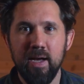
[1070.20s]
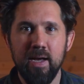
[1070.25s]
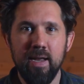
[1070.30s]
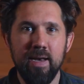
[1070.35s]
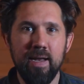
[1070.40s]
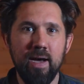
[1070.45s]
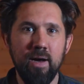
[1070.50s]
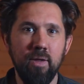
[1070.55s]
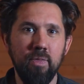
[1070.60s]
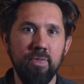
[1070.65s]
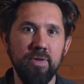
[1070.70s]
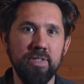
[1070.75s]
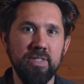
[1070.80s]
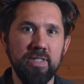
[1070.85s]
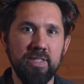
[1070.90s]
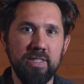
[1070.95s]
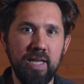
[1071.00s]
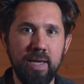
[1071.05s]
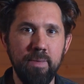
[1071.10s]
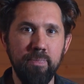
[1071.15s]
Now, the
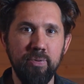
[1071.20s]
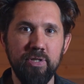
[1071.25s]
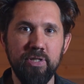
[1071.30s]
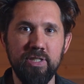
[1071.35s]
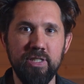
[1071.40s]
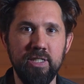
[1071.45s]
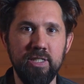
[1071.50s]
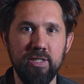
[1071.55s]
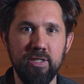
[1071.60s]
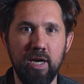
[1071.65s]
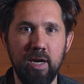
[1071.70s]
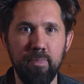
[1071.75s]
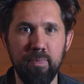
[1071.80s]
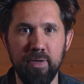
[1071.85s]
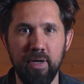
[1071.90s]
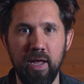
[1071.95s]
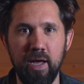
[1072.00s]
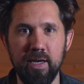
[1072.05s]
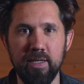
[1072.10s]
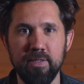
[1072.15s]
same procedure
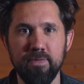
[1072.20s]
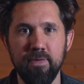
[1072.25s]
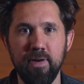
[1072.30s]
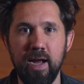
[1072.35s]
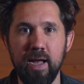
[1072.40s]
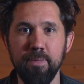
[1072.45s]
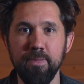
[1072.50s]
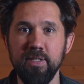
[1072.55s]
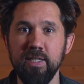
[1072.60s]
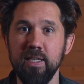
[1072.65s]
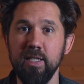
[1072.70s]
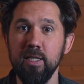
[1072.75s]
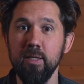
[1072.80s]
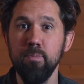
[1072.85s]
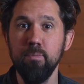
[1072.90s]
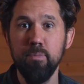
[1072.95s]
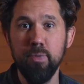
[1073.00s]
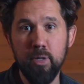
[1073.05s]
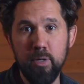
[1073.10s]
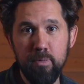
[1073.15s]
applies for emptying the
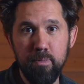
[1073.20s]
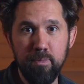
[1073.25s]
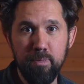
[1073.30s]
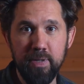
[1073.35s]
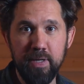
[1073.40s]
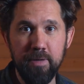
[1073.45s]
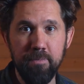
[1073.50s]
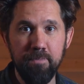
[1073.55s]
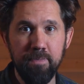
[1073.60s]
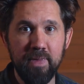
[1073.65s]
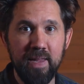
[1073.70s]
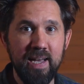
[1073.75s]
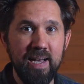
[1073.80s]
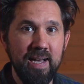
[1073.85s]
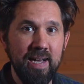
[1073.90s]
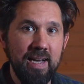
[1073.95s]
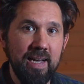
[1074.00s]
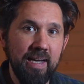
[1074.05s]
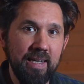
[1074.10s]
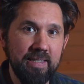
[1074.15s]
poop bin,
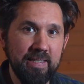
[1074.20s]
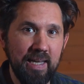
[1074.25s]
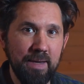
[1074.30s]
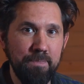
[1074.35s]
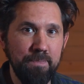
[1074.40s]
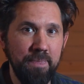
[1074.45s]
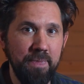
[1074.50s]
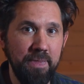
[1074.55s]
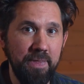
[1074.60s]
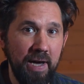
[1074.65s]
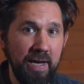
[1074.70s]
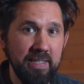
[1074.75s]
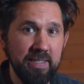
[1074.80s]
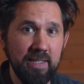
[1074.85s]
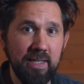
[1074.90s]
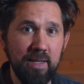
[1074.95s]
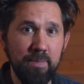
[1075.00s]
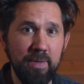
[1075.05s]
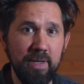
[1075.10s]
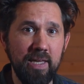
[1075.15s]
except that's
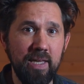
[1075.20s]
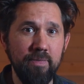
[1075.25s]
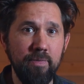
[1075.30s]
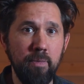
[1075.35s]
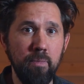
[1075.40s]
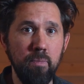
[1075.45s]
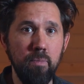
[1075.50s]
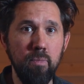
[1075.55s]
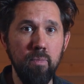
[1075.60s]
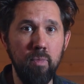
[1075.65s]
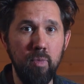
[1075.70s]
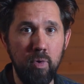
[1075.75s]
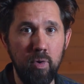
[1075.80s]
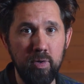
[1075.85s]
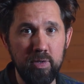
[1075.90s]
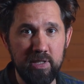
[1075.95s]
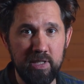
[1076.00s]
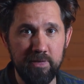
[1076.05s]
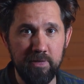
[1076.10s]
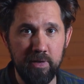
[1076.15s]
going to be even
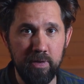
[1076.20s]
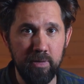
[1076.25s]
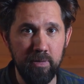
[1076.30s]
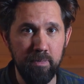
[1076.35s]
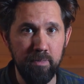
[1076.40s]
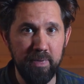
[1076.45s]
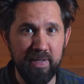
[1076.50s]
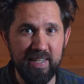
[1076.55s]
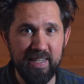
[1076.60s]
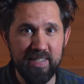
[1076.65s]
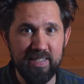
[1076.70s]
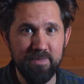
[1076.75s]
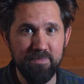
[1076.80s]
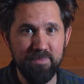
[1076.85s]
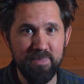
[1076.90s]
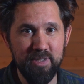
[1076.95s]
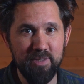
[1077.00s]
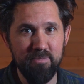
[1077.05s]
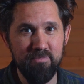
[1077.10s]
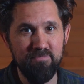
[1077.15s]
more difficult because
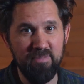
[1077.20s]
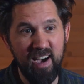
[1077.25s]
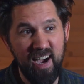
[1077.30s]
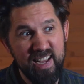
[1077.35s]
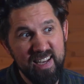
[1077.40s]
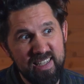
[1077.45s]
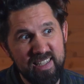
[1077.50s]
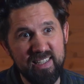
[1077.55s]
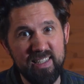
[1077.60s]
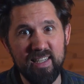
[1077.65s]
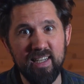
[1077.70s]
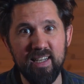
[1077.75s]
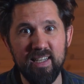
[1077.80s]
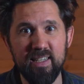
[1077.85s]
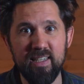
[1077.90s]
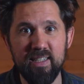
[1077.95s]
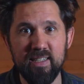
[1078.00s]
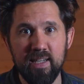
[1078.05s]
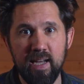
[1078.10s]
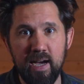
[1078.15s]
you ideally
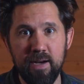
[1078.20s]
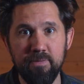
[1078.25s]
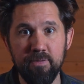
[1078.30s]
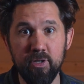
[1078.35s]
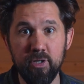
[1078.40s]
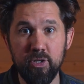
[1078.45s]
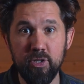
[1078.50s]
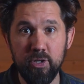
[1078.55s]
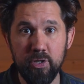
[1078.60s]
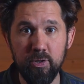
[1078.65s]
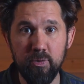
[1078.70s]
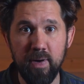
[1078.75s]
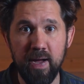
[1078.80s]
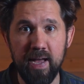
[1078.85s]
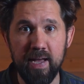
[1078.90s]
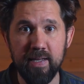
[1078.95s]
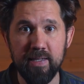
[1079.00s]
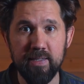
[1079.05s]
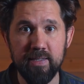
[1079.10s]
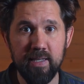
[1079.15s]
need to have two
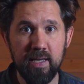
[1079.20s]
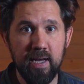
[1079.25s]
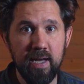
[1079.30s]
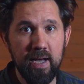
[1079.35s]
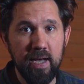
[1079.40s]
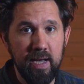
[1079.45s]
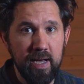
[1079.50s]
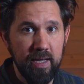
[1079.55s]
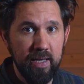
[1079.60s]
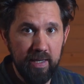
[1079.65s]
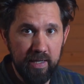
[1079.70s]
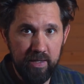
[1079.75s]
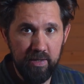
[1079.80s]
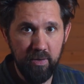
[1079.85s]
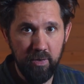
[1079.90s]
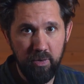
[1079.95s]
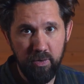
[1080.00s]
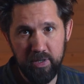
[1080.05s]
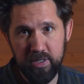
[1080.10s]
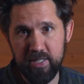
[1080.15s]
hands in
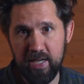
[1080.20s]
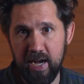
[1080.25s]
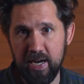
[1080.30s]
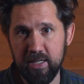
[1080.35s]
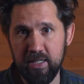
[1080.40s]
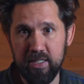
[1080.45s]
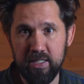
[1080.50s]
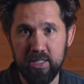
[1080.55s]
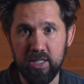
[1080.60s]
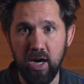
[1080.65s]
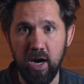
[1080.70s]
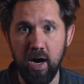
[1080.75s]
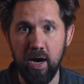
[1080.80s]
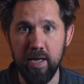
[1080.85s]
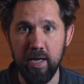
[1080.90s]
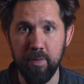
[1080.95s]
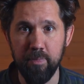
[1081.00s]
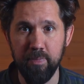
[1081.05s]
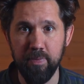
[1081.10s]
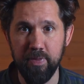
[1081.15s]
order to actually tie
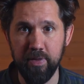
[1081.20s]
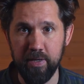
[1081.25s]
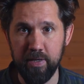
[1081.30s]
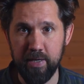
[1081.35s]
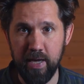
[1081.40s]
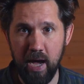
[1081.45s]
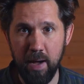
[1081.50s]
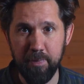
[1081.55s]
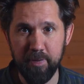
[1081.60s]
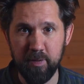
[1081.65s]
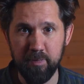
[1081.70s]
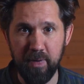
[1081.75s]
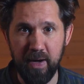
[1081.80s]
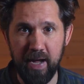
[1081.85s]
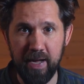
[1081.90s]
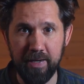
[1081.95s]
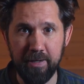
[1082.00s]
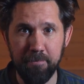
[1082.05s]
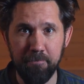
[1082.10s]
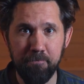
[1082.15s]
up the garbage
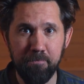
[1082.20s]
bag.